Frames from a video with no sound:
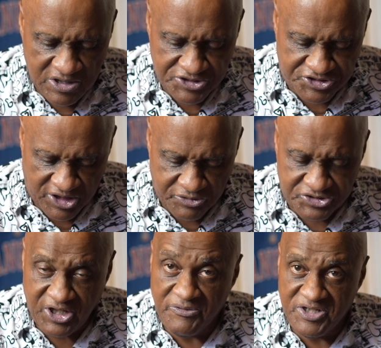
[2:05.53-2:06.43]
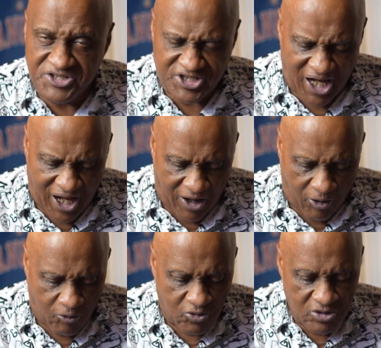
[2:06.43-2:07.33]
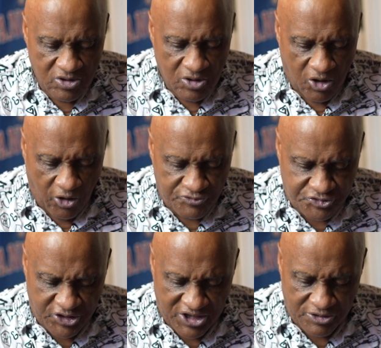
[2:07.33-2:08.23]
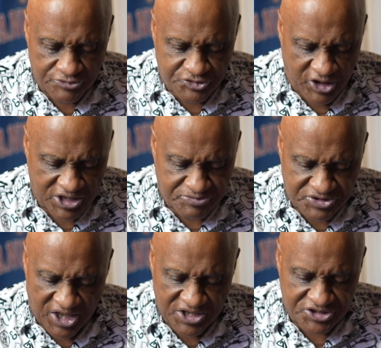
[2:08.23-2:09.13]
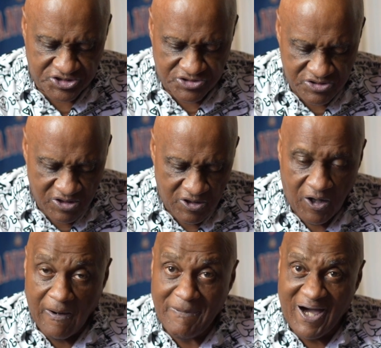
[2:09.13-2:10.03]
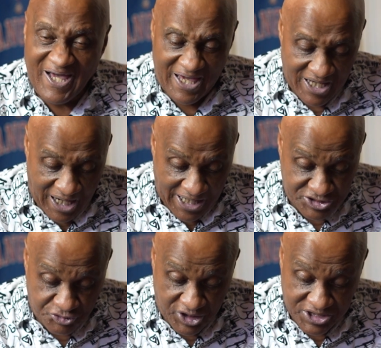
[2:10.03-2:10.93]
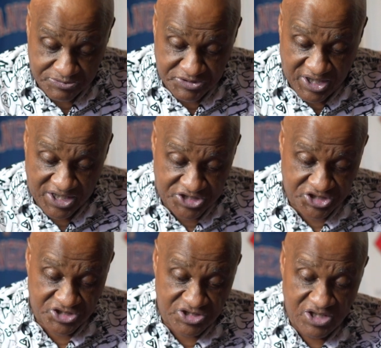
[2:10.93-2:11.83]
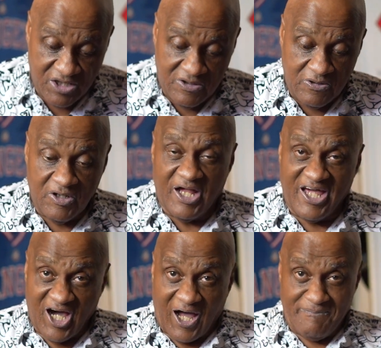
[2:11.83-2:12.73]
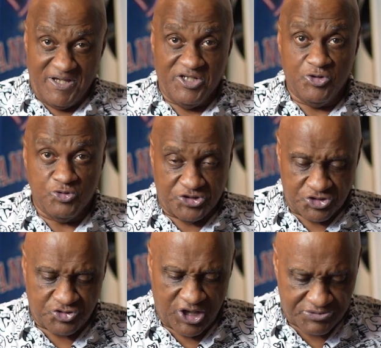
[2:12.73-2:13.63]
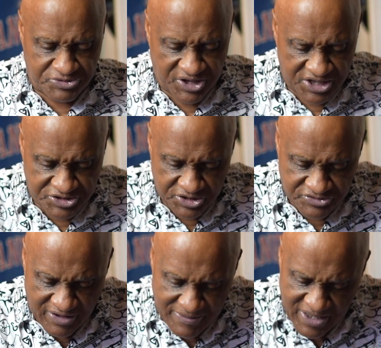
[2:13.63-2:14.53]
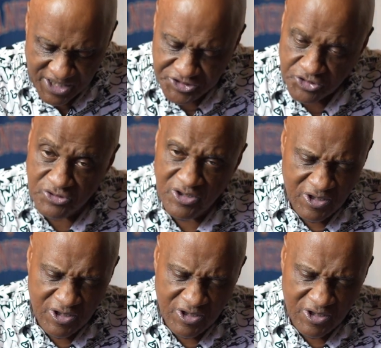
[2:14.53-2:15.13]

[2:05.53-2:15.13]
Secretary Chao of, of Transportation about AI transportation, AI being used in transportation, things of that nature.